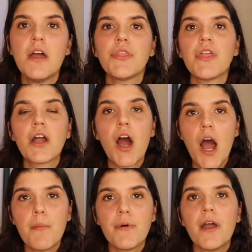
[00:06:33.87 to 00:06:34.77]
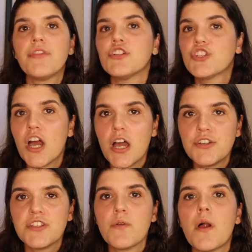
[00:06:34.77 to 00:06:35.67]
The cop, the
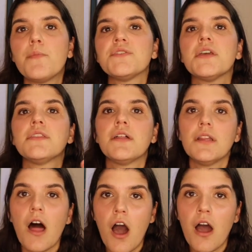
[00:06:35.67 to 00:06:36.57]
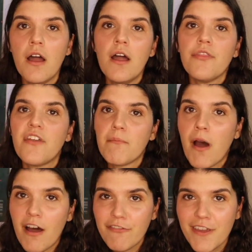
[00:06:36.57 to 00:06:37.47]
judge, they represent the law. The
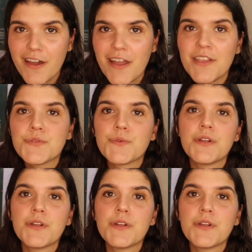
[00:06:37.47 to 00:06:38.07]
mafia is